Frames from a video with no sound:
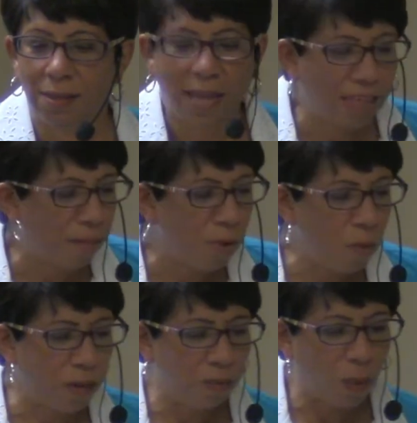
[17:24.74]
At that
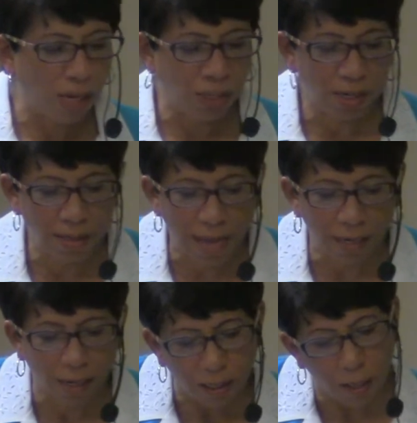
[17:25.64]
moment, watching
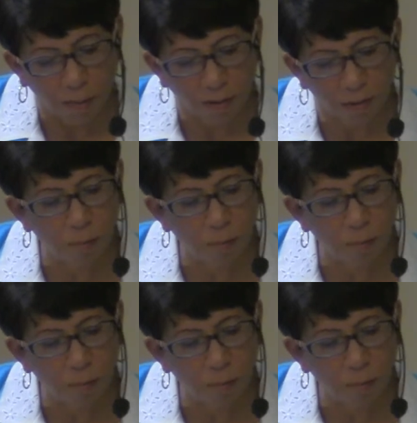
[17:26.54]
that eclipse